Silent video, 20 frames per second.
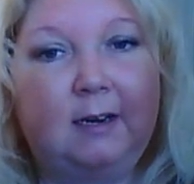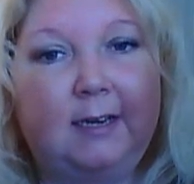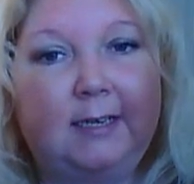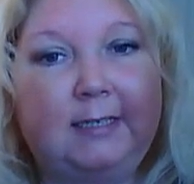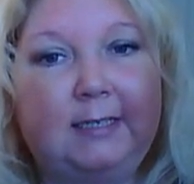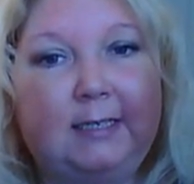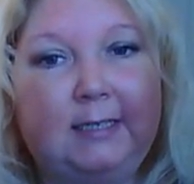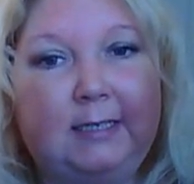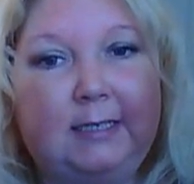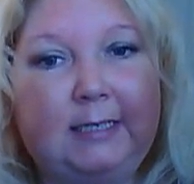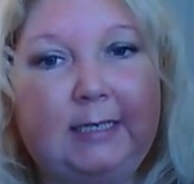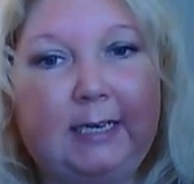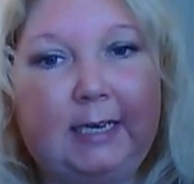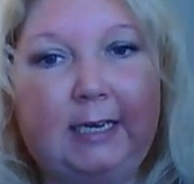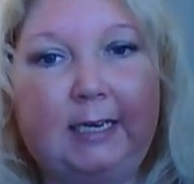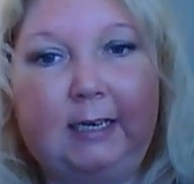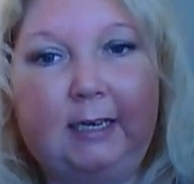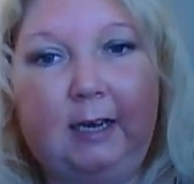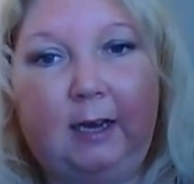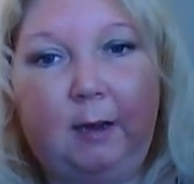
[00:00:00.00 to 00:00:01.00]
I did
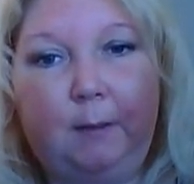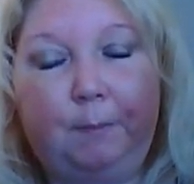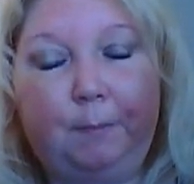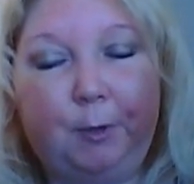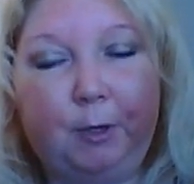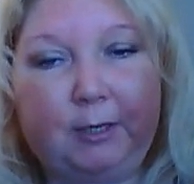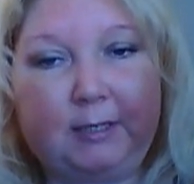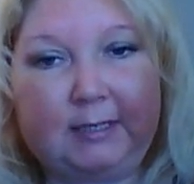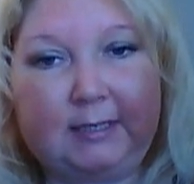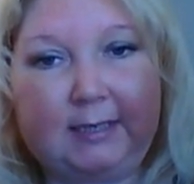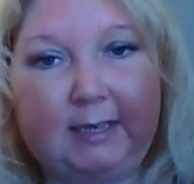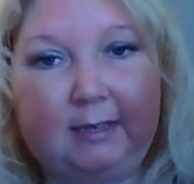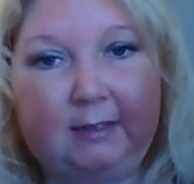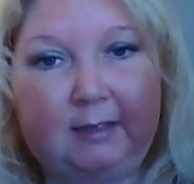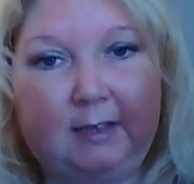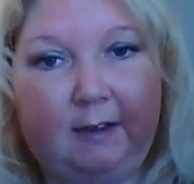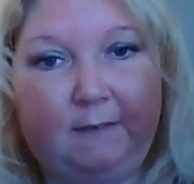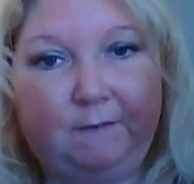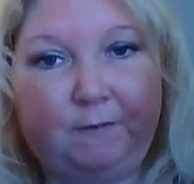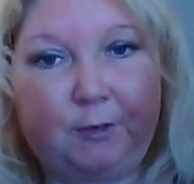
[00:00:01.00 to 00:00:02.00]
take
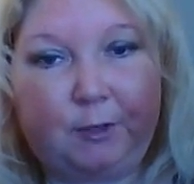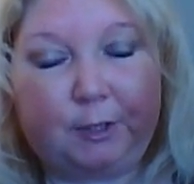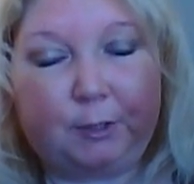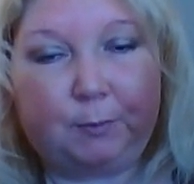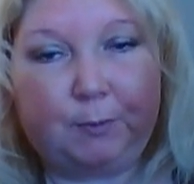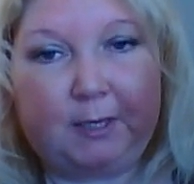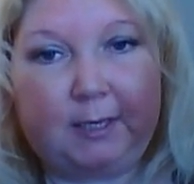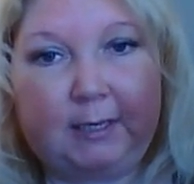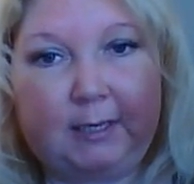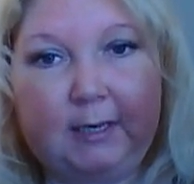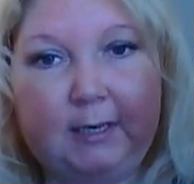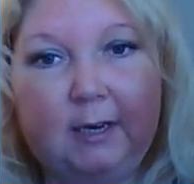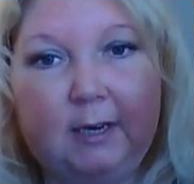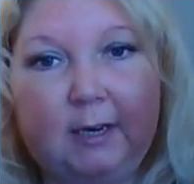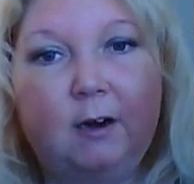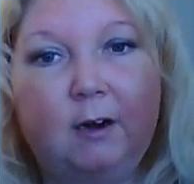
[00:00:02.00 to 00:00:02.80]
Percocet that first week